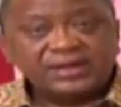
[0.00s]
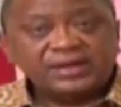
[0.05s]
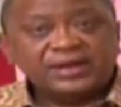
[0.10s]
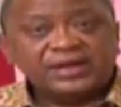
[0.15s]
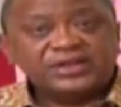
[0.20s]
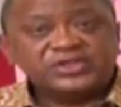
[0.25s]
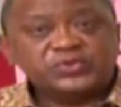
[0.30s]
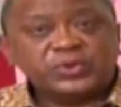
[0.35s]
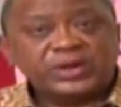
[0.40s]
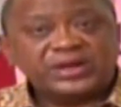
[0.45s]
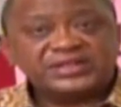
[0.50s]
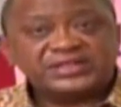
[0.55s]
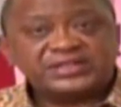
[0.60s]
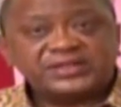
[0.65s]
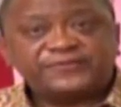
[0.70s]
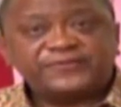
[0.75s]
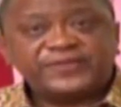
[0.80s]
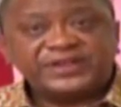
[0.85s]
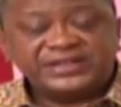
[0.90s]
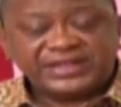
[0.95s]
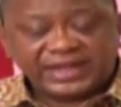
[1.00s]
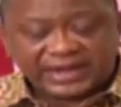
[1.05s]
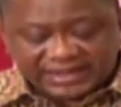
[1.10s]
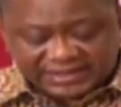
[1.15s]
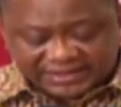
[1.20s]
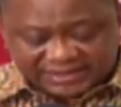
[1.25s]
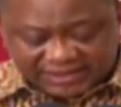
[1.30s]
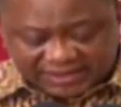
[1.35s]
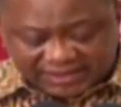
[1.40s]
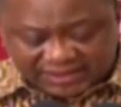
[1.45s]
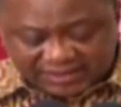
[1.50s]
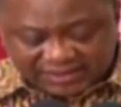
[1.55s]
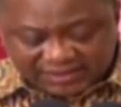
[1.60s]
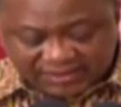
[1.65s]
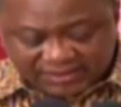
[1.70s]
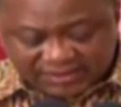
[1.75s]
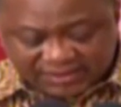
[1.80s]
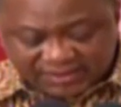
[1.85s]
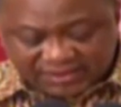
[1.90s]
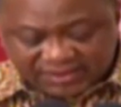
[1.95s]
as well as the fidelity
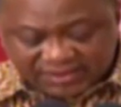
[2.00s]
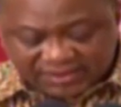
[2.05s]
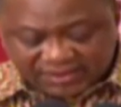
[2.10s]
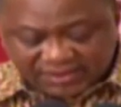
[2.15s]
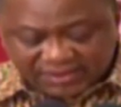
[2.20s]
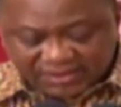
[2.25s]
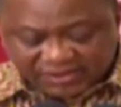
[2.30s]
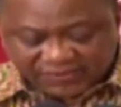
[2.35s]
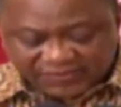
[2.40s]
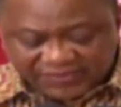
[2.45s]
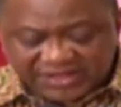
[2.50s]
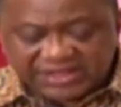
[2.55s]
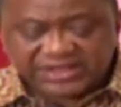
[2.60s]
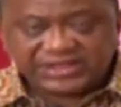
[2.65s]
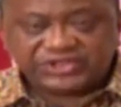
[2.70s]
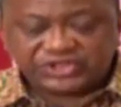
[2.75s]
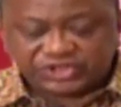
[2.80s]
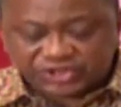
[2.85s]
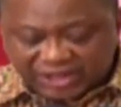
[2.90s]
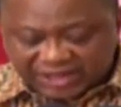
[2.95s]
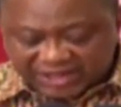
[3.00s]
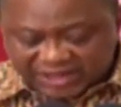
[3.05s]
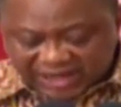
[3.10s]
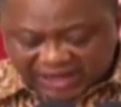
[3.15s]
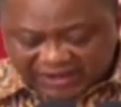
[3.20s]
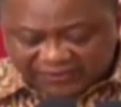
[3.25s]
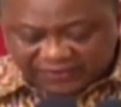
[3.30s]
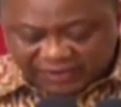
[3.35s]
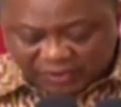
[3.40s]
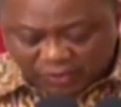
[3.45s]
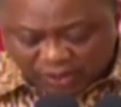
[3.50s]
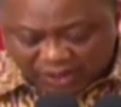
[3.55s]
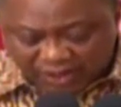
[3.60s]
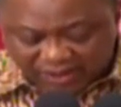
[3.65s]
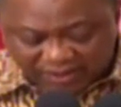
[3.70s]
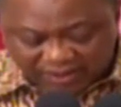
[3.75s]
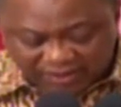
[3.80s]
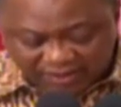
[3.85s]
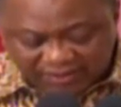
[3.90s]
of each and everyone